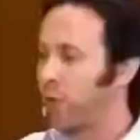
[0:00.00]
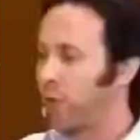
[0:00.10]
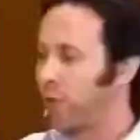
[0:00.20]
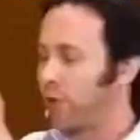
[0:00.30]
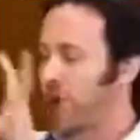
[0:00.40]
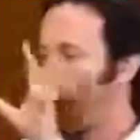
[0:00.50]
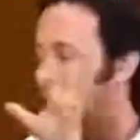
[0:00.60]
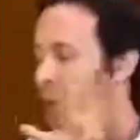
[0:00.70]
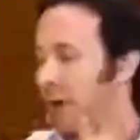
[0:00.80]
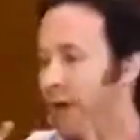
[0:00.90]
creatures that
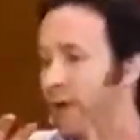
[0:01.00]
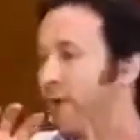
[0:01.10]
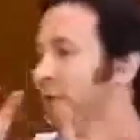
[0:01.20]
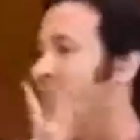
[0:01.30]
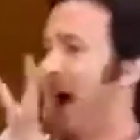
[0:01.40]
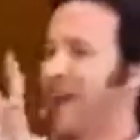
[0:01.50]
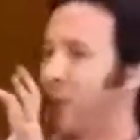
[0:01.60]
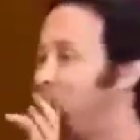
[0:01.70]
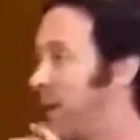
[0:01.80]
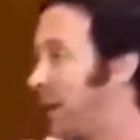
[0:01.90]
go around and
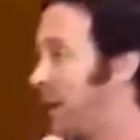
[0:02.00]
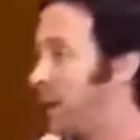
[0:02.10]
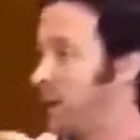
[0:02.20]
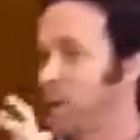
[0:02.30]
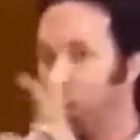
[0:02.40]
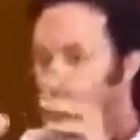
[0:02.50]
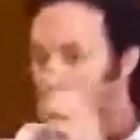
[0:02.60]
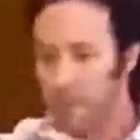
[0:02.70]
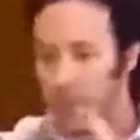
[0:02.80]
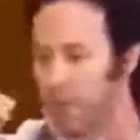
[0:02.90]
vacuum in
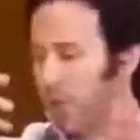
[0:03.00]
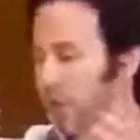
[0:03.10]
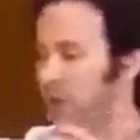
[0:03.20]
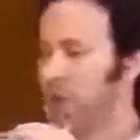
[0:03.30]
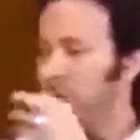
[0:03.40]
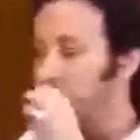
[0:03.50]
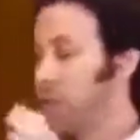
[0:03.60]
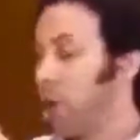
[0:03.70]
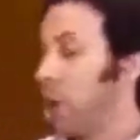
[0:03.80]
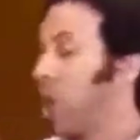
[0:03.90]

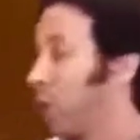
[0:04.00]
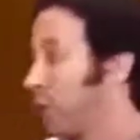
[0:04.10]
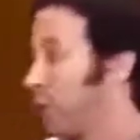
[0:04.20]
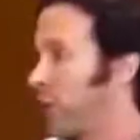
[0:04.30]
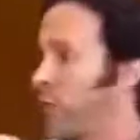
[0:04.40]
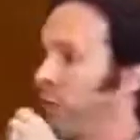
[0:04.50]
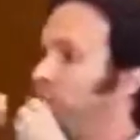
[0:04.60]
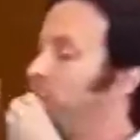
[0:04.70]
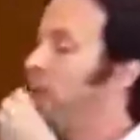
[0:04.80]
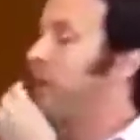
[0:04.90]
our cultures, and we
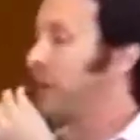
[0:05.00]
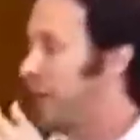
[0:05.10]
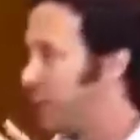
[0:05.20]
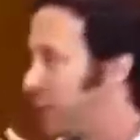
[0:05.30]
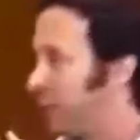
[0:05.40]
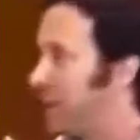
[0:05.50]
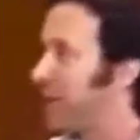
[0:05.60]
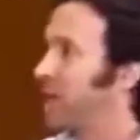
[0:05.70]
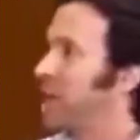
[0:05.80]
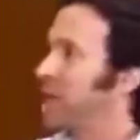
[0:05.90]
speak this
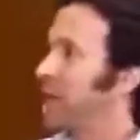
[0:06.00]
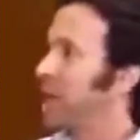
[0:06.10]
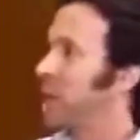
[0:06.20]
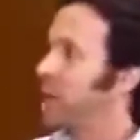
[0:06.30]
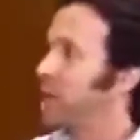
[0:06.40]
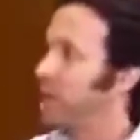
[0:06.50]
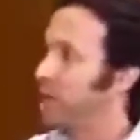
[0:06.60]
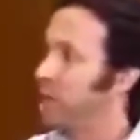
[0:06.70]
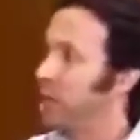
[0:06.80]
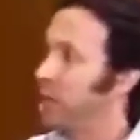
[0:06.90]
particular language,
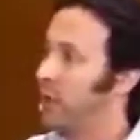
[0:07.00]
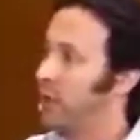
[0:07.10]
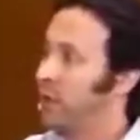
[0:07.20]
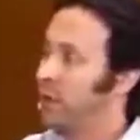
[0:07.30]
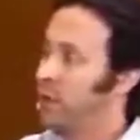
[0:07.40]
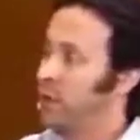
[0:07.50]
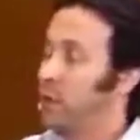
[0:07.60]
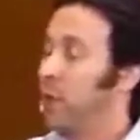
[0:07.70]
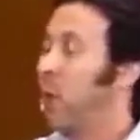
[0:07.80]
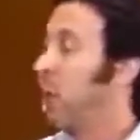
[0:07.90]
and we
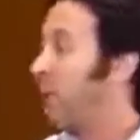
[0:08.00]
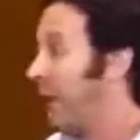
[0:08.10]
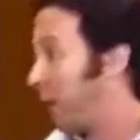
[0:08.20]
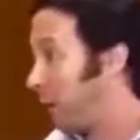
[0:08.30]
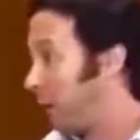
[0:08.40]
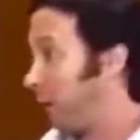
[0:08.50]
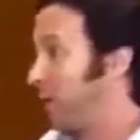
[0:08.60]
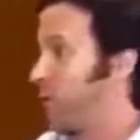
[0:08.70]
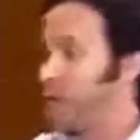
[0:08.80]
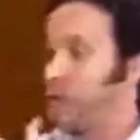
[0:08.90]
are
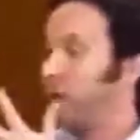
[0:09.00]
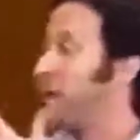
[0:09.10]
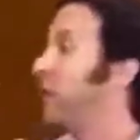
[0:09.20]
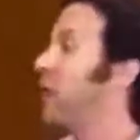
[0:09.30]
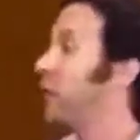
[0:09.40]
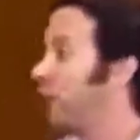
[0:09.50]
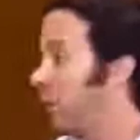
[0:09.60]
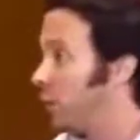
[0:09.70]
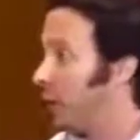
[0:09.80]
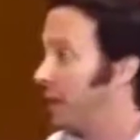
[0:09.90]
males, and we dress in
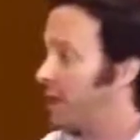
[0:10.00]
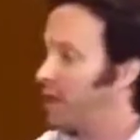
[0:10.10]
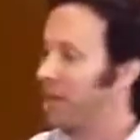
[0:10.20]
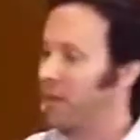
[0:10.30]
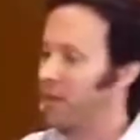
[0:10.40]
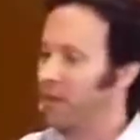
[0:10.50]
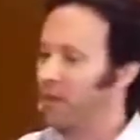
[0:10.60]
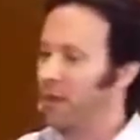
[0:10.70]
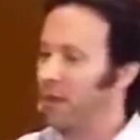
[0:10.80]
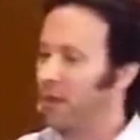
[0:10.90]
certain ways.
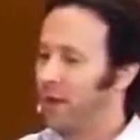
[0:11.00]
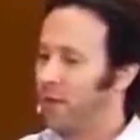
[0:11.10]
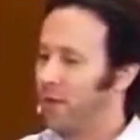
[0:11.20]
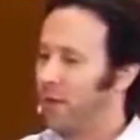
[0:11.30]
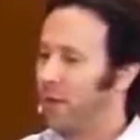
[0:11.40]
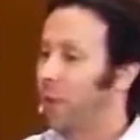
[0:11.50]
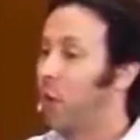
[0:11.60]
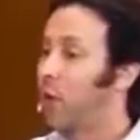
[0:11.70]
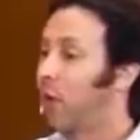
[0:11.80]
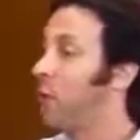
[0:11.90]
It's
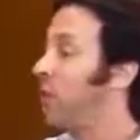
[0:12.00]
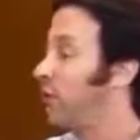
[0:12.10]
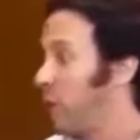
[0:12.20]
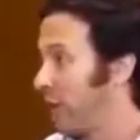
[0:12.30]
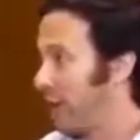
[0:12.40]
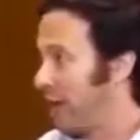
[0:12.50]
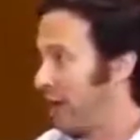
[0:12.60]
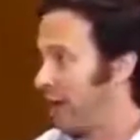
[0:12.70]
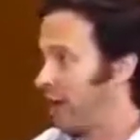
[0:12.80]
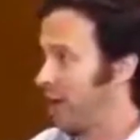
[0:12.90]
hard to avoid
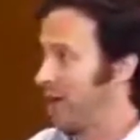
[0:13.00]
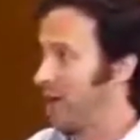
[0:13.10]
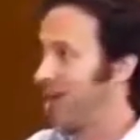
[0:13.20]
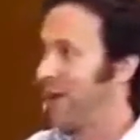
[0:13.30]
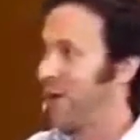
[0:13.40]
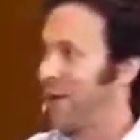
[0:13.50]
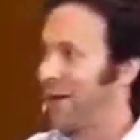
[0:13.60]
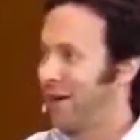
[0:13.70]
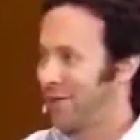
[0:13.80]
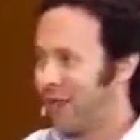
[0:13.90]
that. Now,
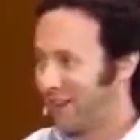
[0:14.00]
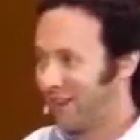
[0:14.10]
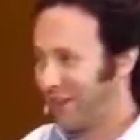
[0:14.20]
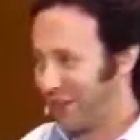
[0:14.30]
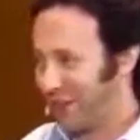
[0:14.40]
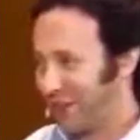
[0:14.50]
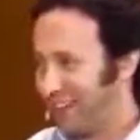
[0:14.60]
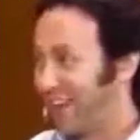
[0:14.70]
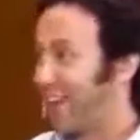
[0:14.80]
I'm guessing you're going to